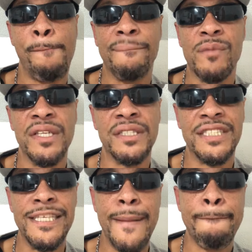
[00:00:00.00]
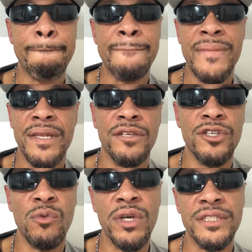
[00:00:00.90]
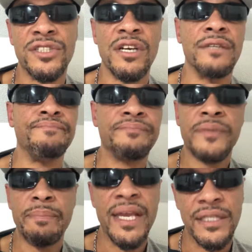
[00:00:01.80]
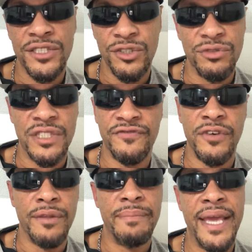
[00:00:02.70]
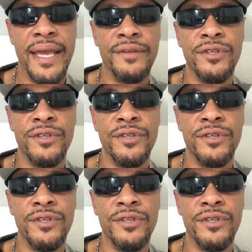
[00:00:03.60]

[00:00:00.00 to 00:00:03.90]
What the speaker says: We'll just see. You know, you don't want to start making excuses for the man,